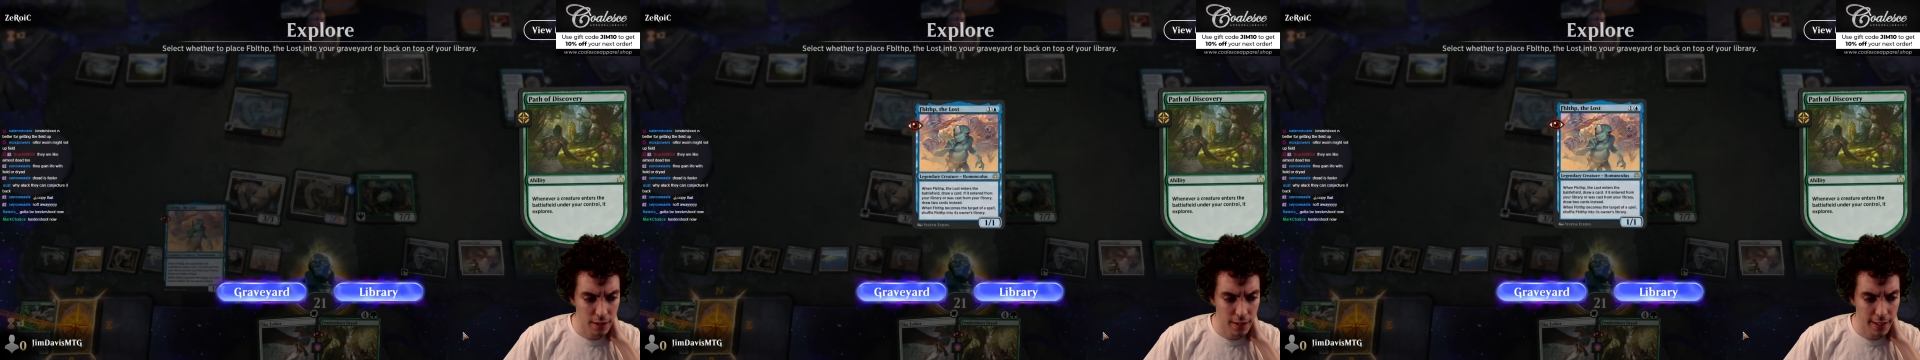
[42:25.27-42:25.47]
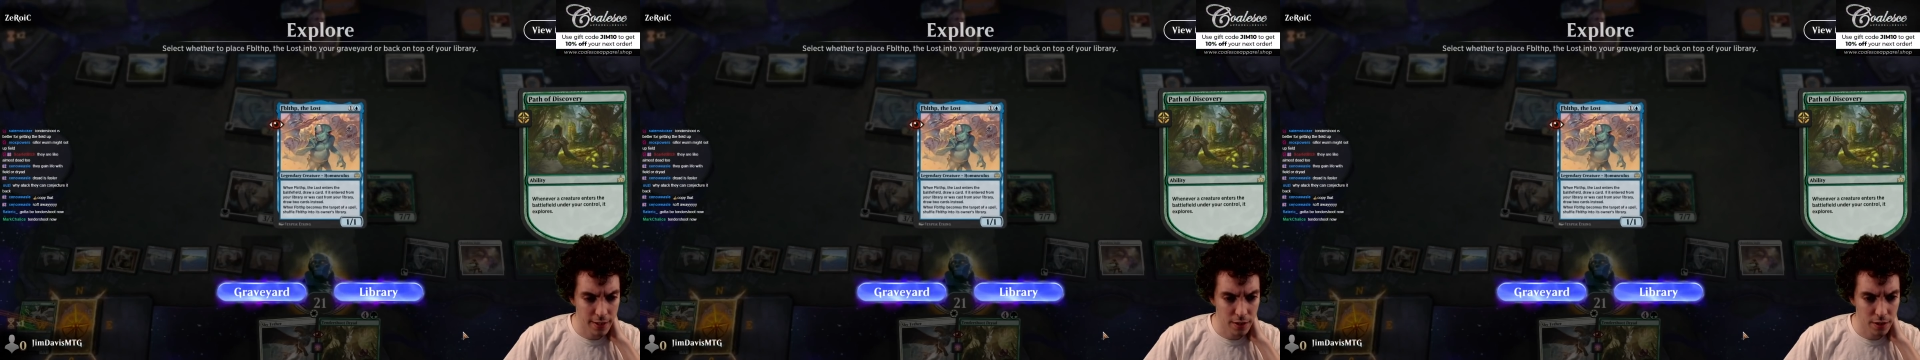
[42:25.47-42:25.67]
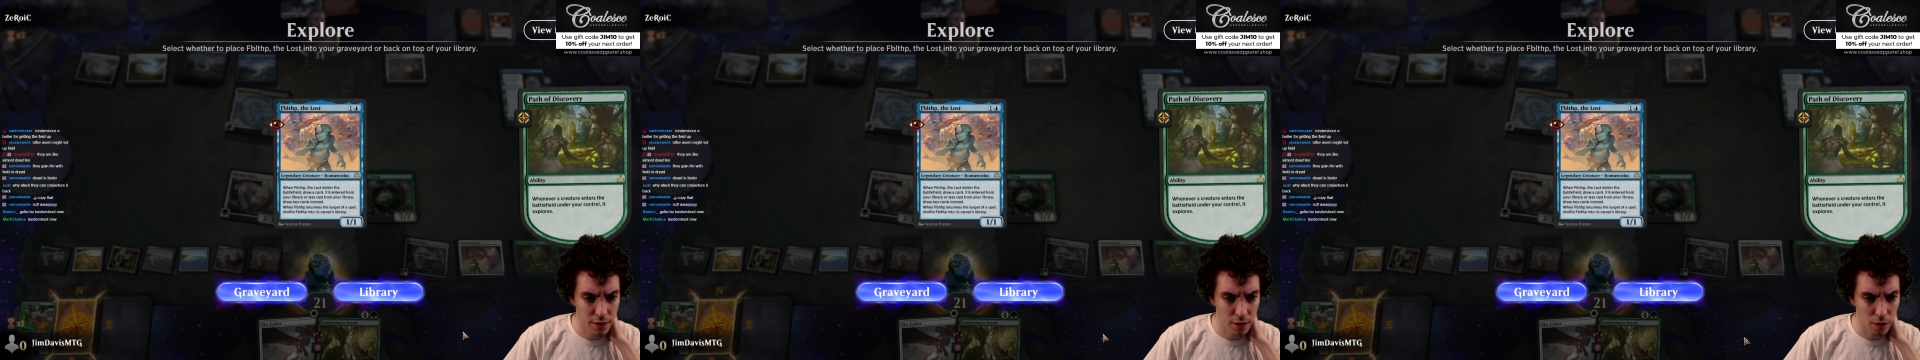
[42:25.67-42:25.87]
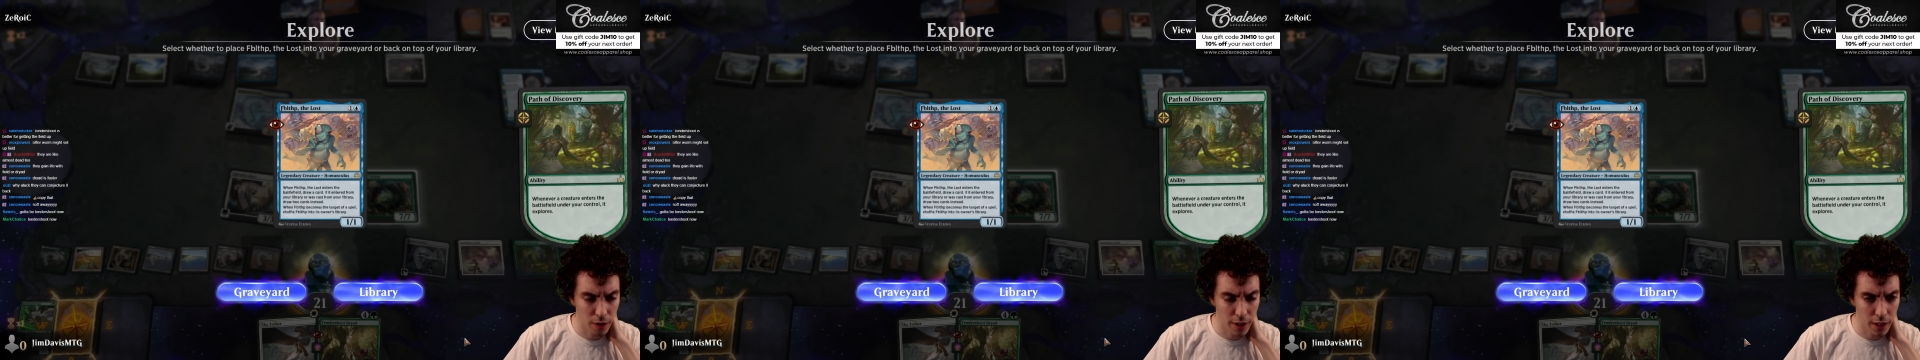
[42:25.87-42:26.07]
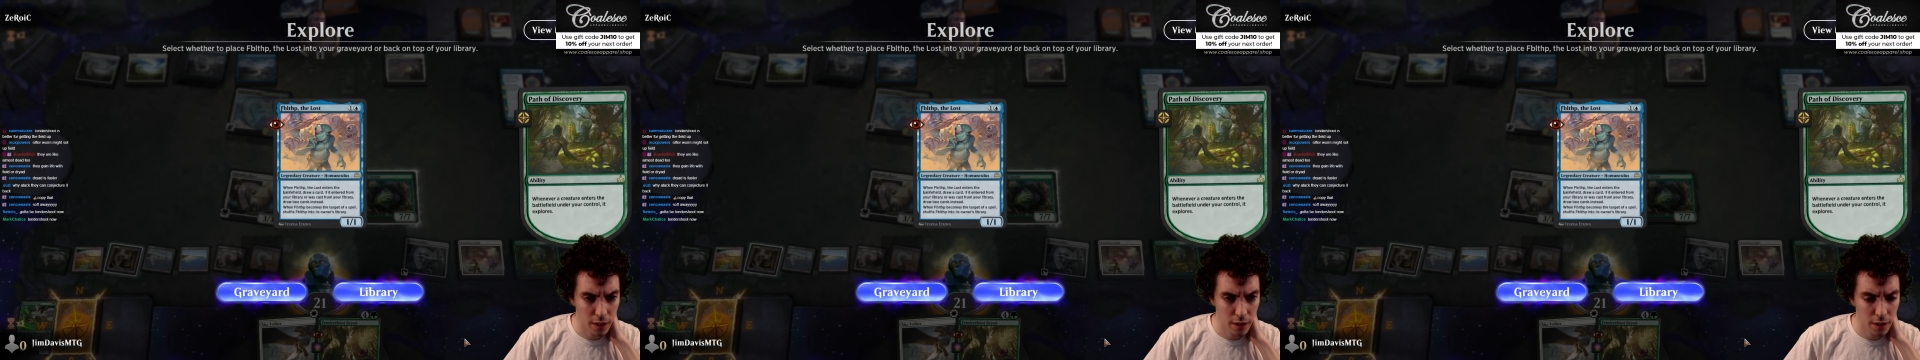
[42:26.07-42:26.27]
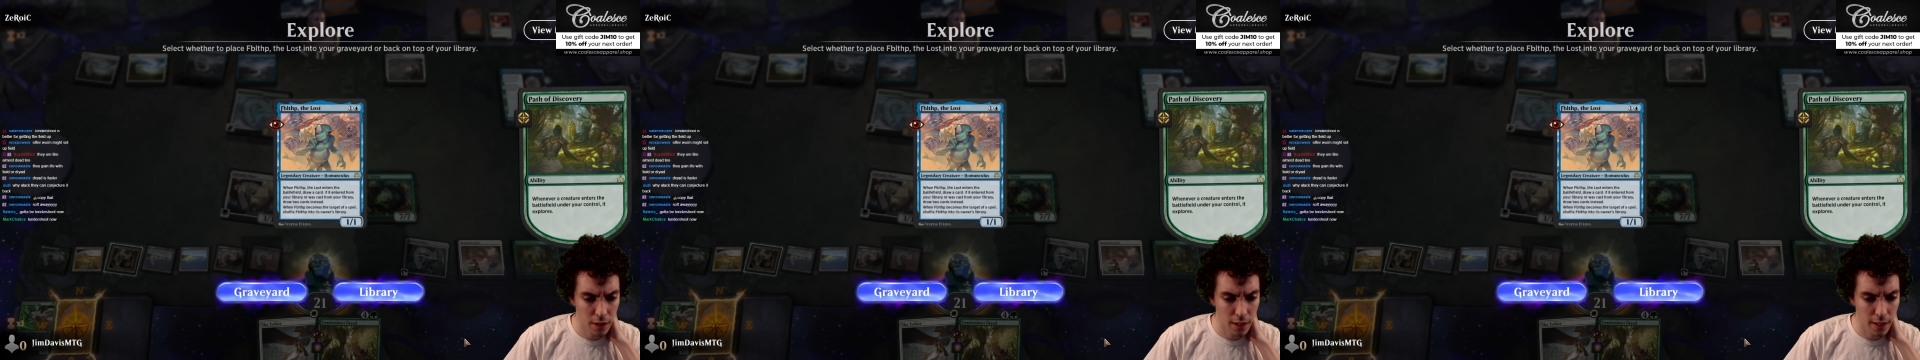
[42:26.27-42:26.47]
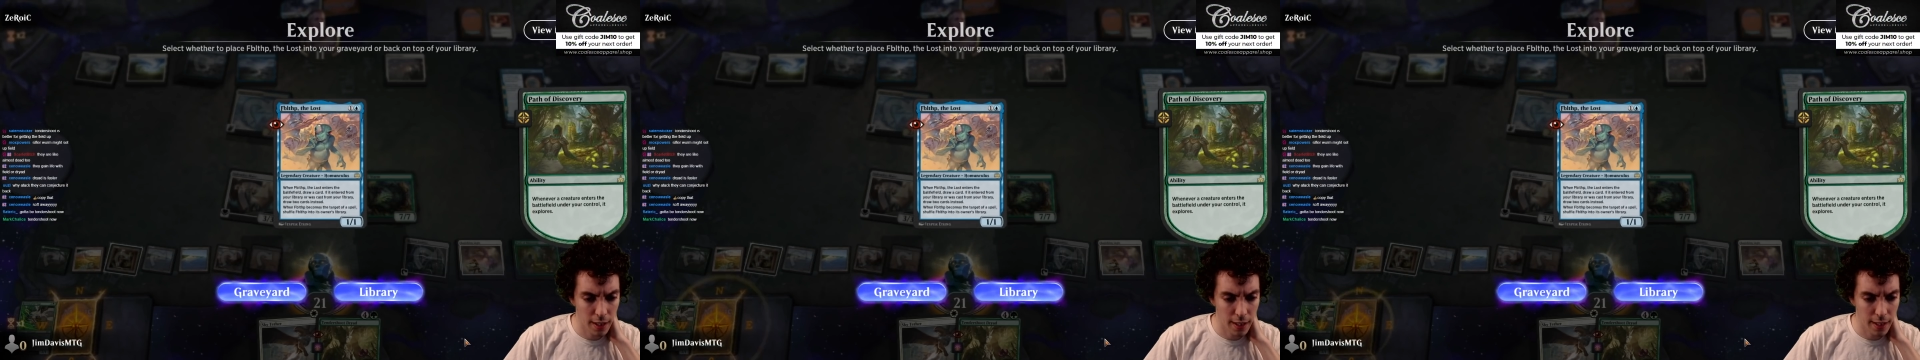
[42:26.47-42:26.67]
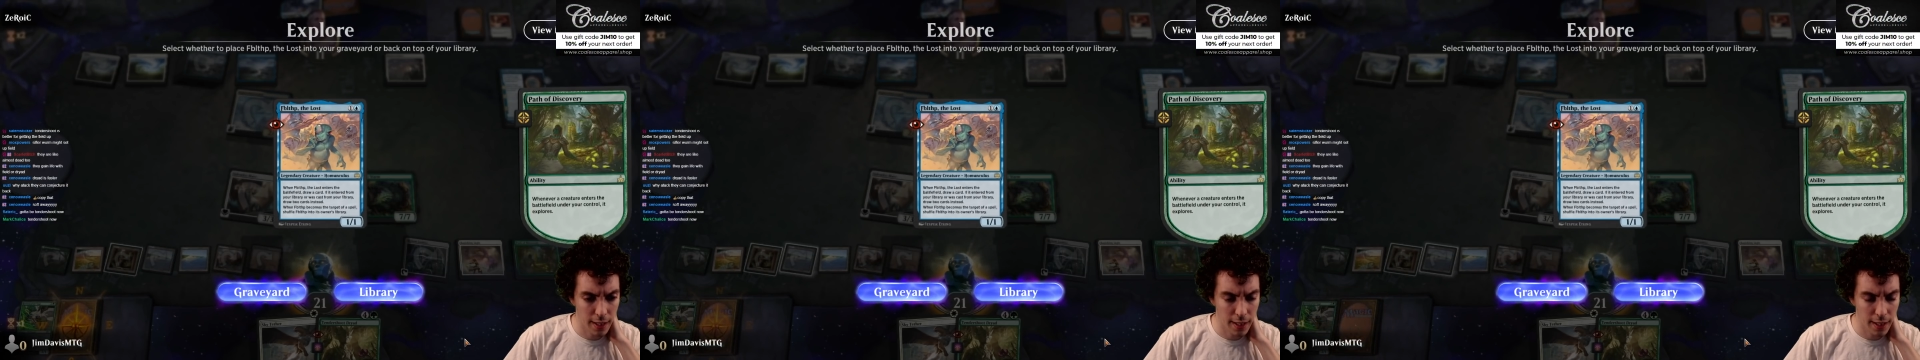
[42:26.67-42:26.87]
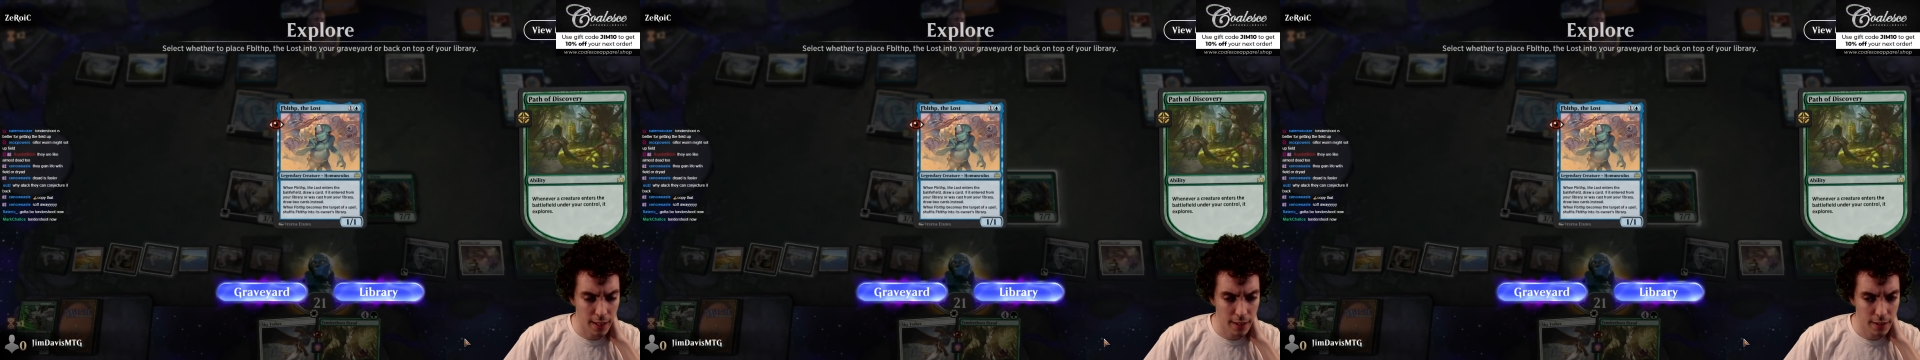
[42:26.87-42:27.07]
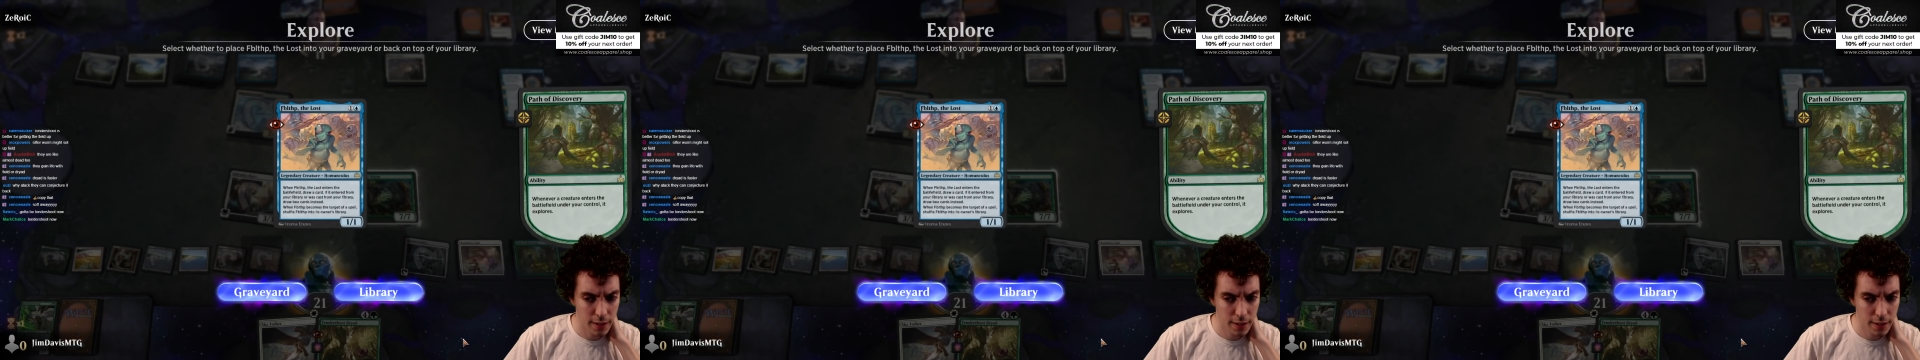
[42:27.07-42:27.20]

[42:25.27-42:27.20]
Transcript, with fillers: That's annoying. Uh,